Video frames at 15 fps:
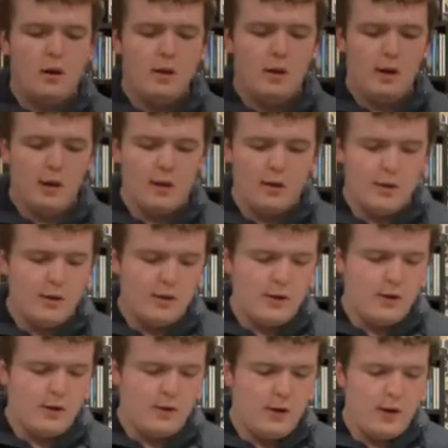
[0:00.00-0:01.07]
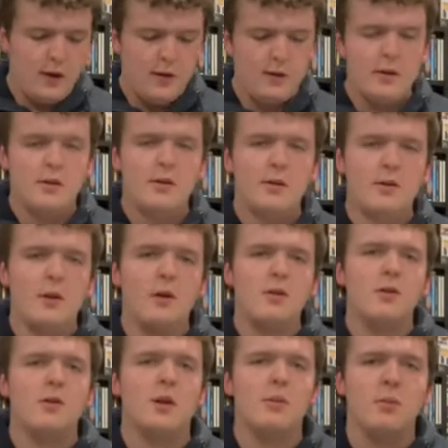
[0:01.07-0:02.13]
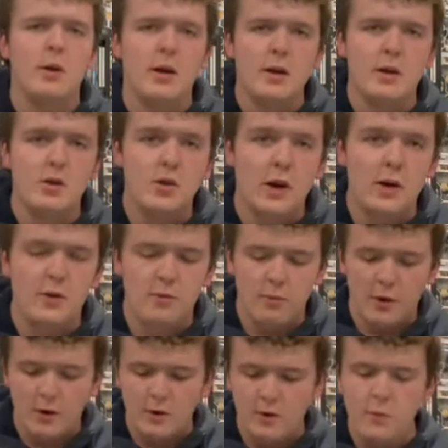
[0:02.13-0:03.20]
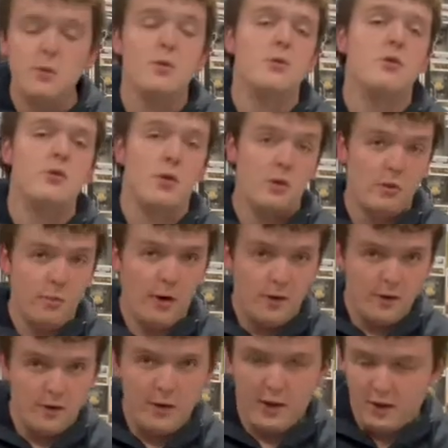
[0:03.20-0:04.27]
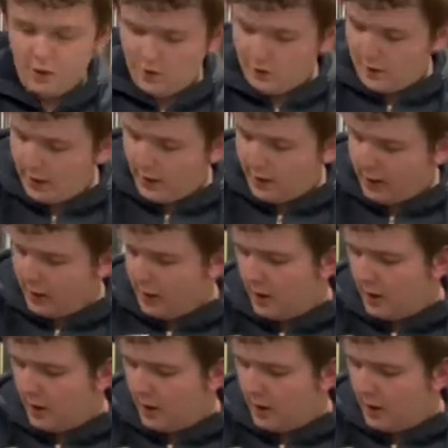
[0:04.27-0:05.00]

Like, this is also done by Giles Martin, who's George Martin's son, I should say,